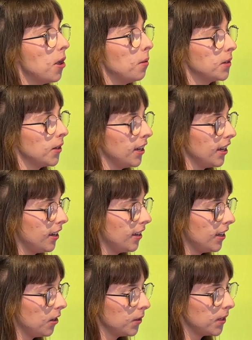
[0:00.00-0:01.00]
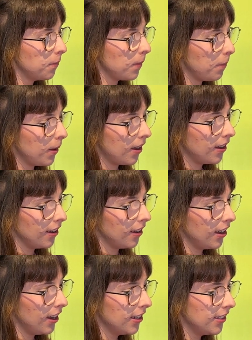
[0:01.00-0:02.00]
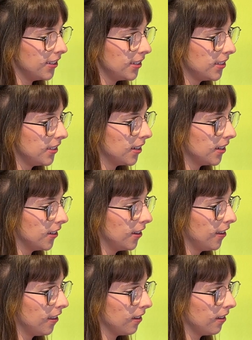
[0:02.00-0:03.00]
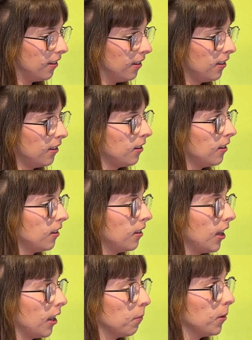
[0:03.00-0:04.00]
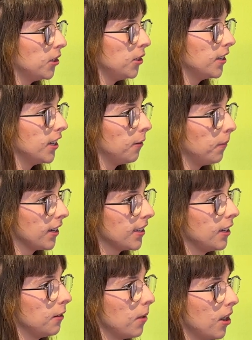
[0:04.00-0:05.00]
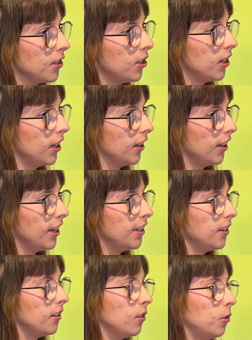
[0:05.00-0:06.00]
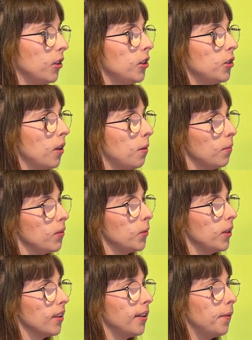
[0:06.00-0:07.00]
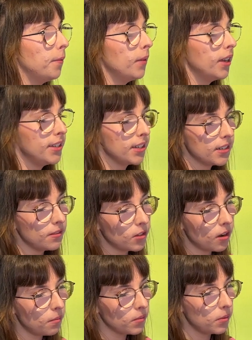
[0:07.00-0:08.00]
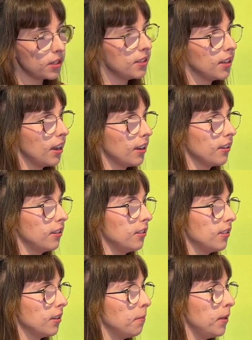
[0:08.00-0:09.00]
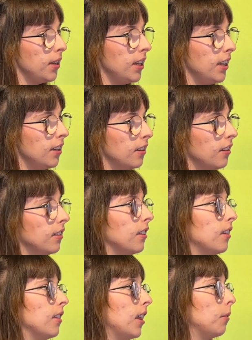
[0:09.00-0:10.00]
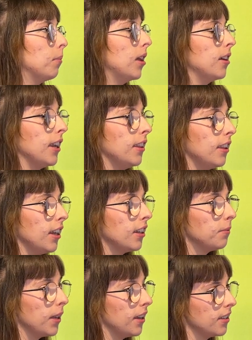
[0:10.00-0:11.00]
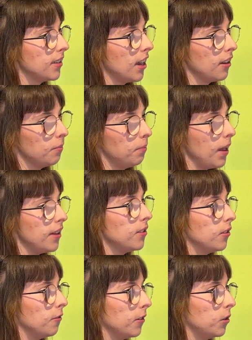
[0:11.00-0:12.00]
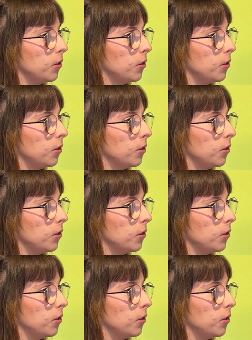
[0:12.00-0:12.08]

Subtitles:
So Healy Olsen, my partner, has done the, like, producing, mixing, mastering. He did all the drums with Addictive Drums, which is, like, just a MIDI, like, plug-in thing, but it's, like, based on real